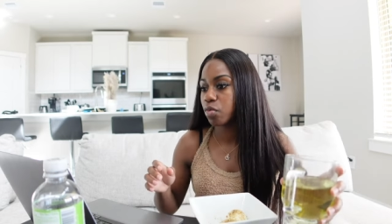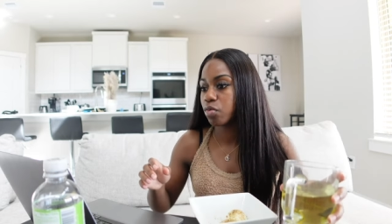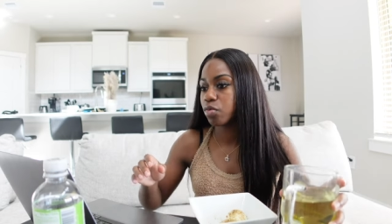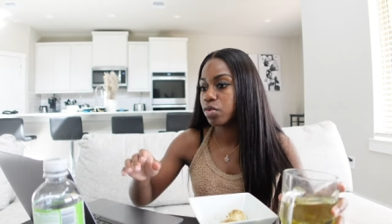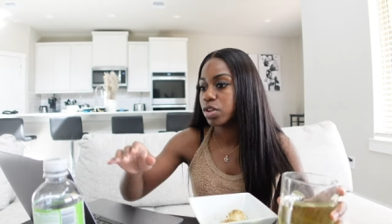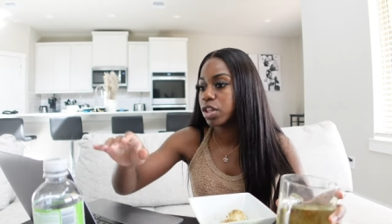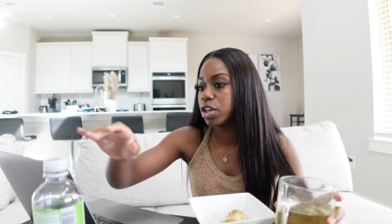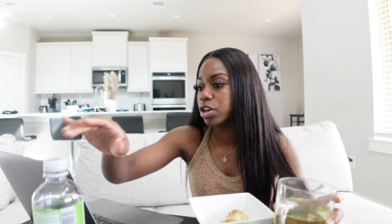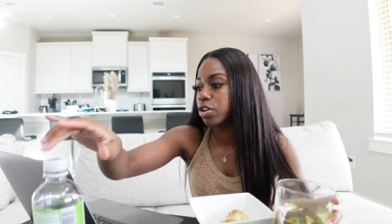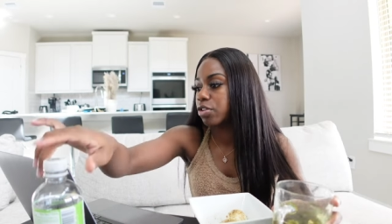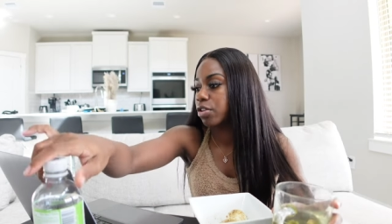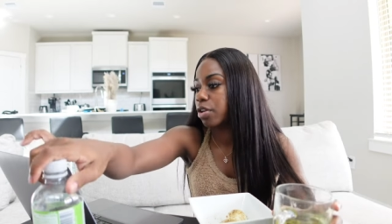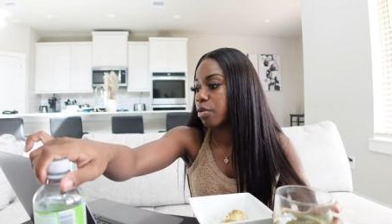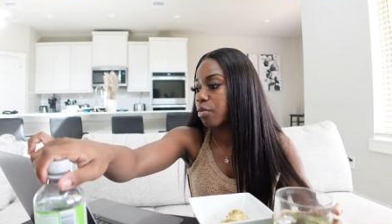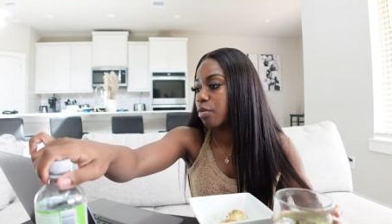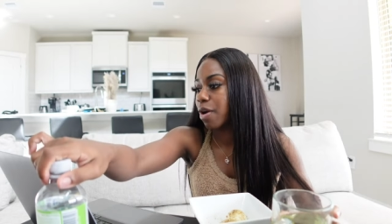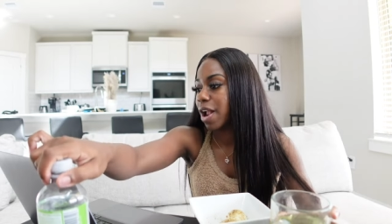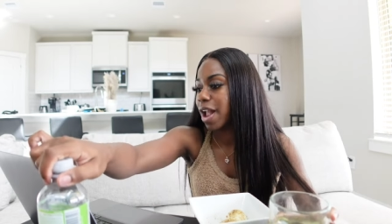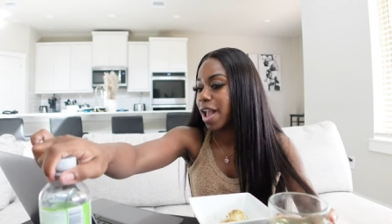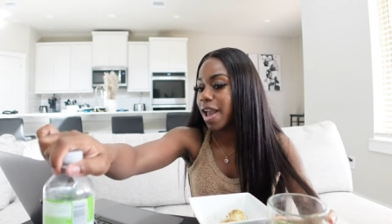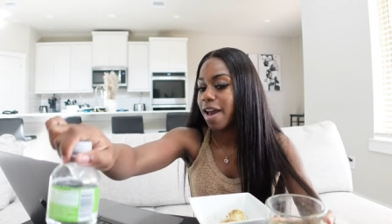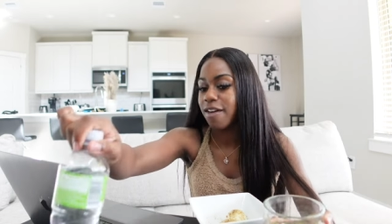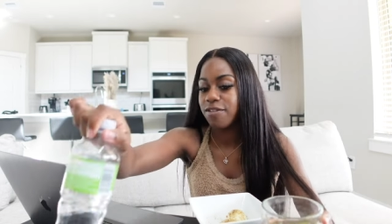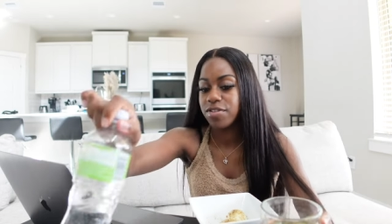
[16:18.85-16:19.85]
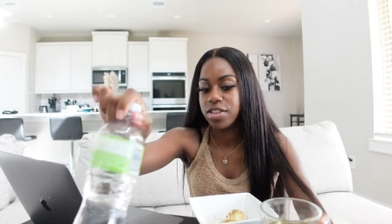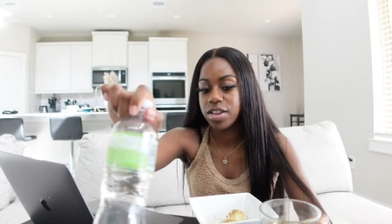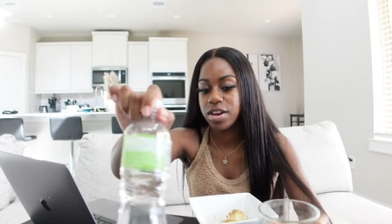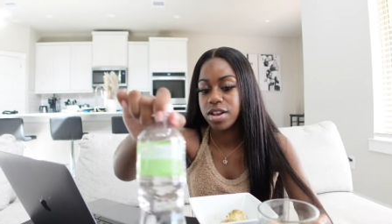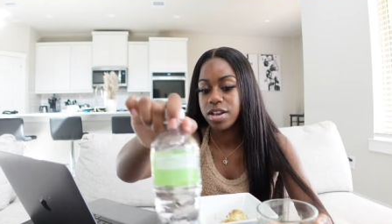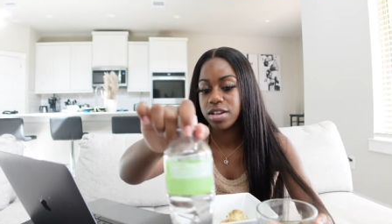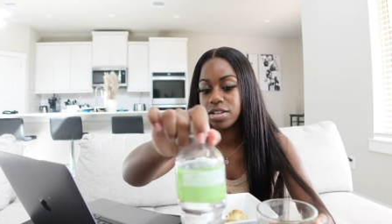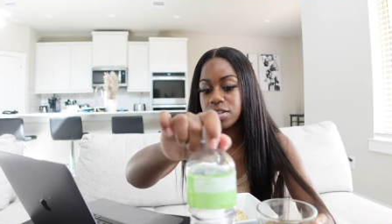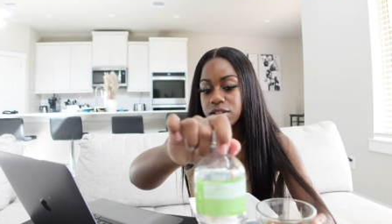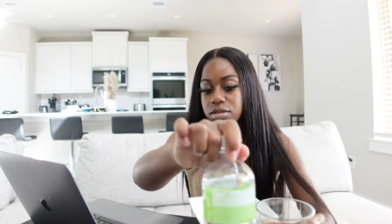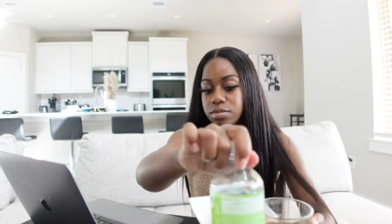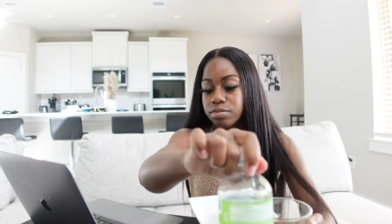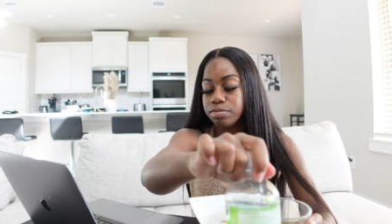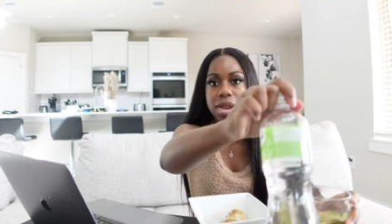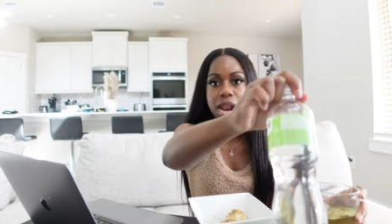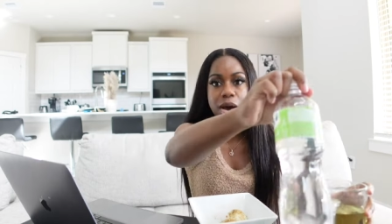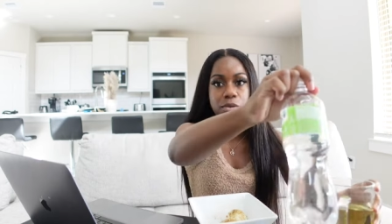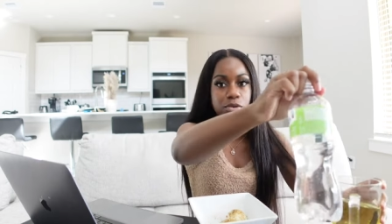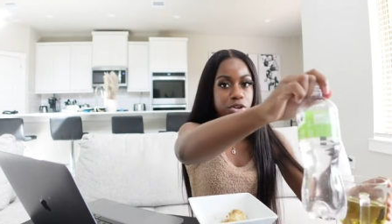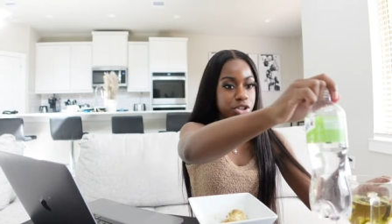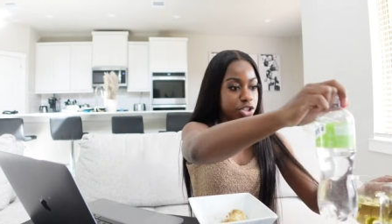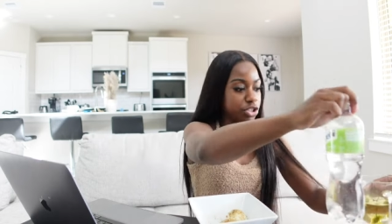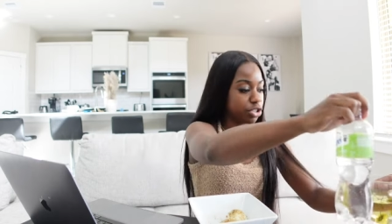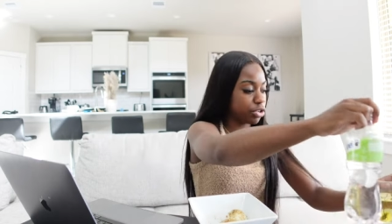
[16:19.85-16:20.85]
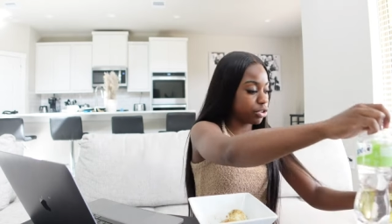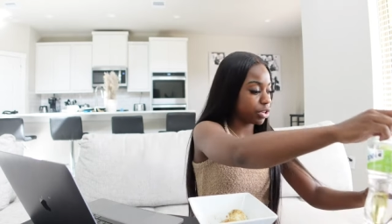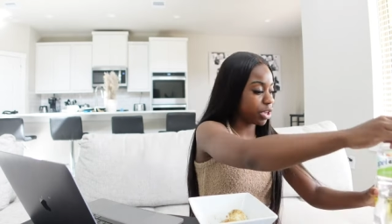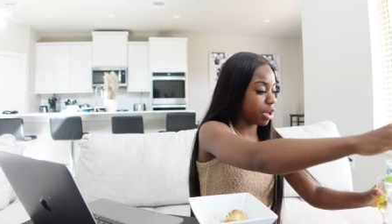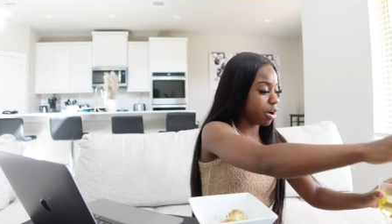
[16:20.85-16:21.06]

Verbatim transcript: literally right after this but i want to show